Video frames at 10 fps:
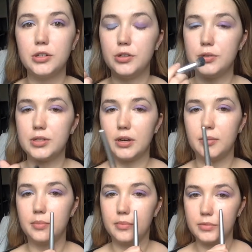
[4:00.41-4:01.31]

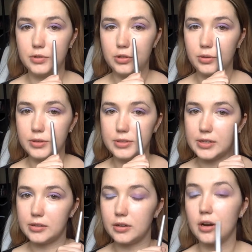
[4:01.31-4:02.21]
to do
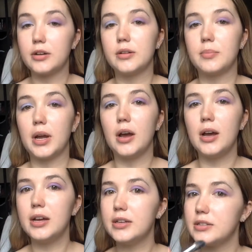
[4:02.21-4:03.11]
concealer under my
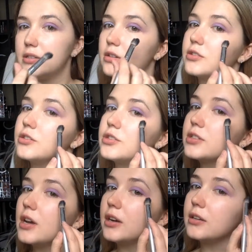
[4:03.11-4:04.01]
eyes and also just
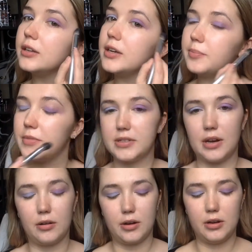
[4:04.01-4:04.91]
kind of clean up this
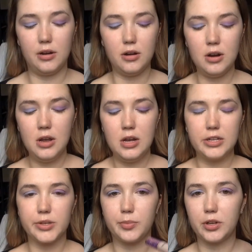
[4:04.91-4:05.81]
area here.
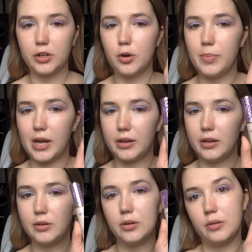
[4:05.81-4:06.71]
So I'm going to go back
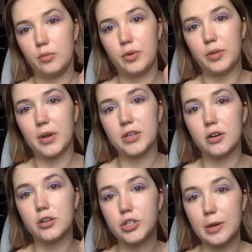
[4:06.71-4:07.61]
in with my
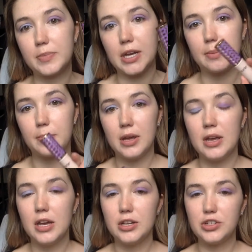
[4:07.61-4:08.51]
Tarte Shape Tape
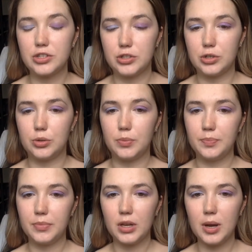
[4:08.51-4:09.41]
and just do
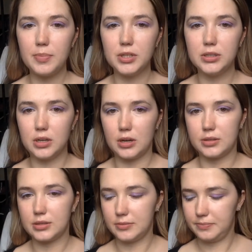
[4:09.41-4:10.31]
a couple little
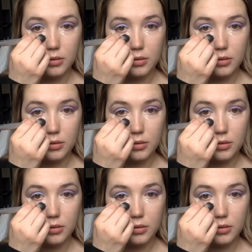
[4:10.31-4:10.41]
dots.